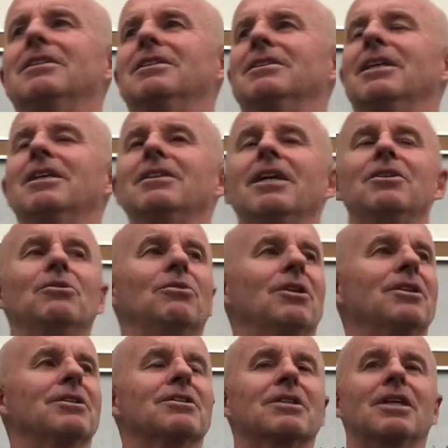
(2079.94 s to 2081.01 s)
They do
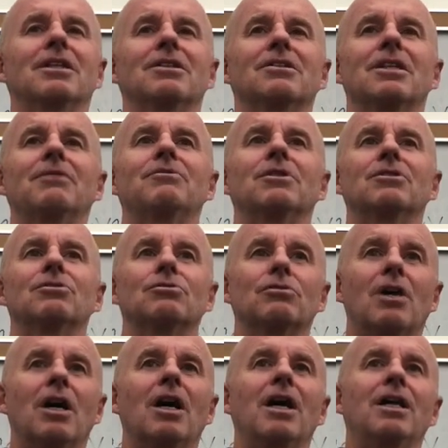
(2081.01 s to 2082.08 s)
all this kind of stuff to
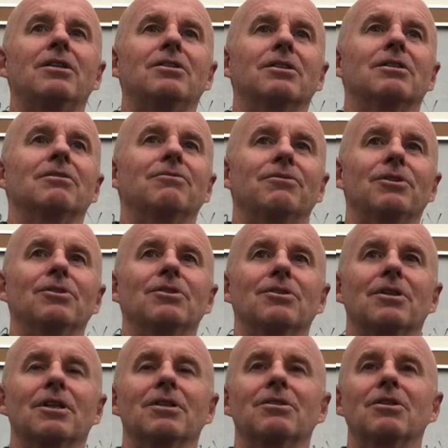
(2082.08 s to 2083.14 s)
try to confuse
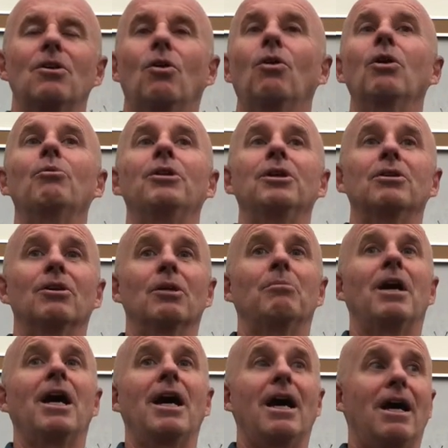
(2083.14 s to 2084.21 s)
us. Or when you go to
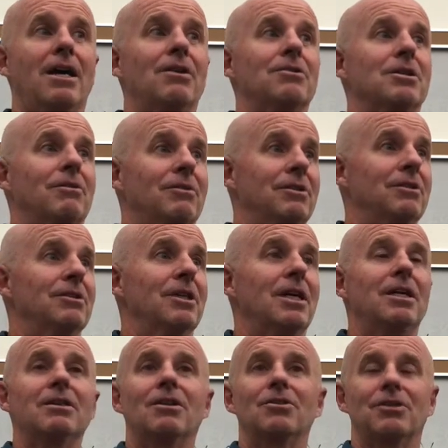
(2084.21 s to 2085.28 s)
buy a house, ever do
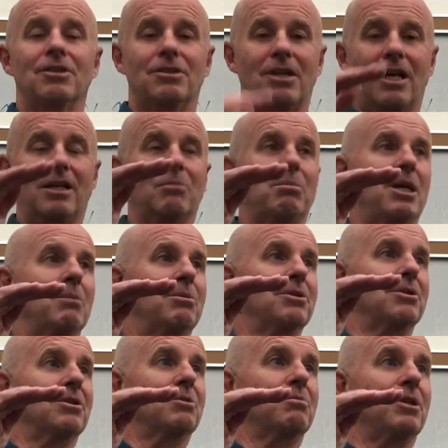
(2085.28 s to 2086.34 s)
that? There's a stack of papers
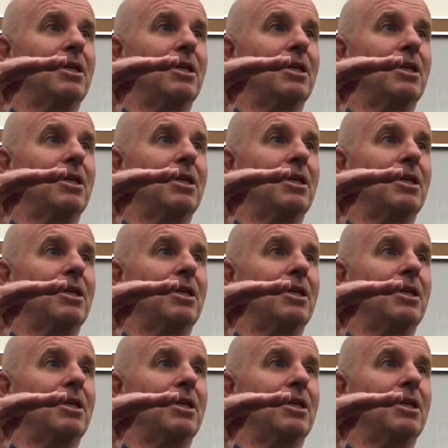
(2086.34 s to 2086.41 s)
this big.